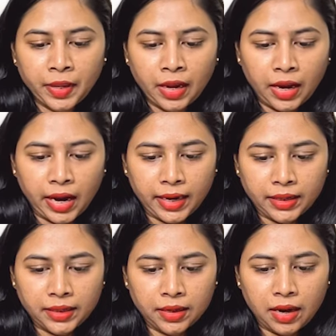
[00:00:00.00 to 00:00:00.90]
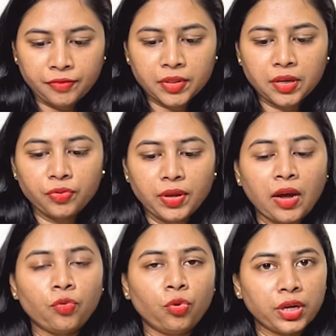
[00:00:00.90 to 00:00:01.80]
And after that we have
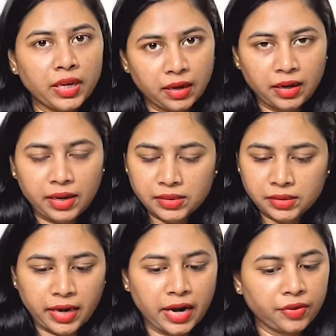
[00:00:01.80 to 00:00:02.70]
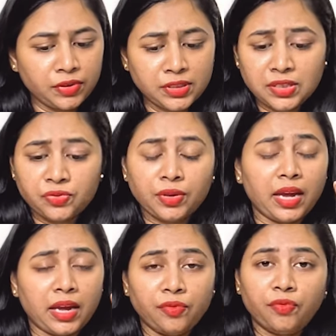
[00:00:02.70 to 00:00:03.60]
oat kernel extract, which is
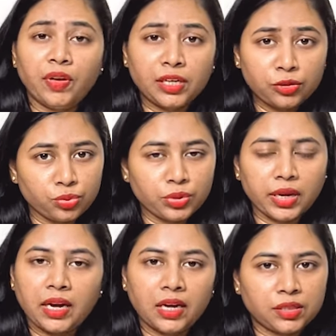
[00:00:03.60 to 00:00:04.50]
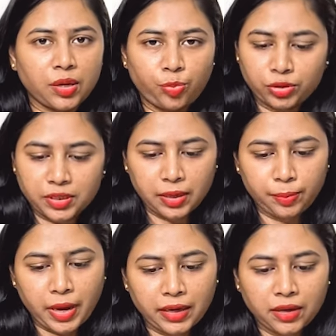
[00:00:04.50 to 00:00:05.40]
again very soothing and it supports skin
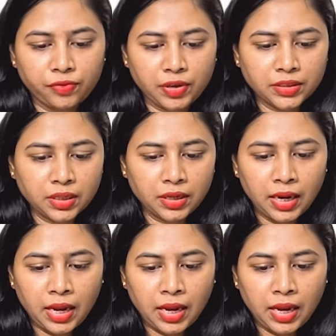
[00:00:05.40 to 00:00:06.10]
barrier function.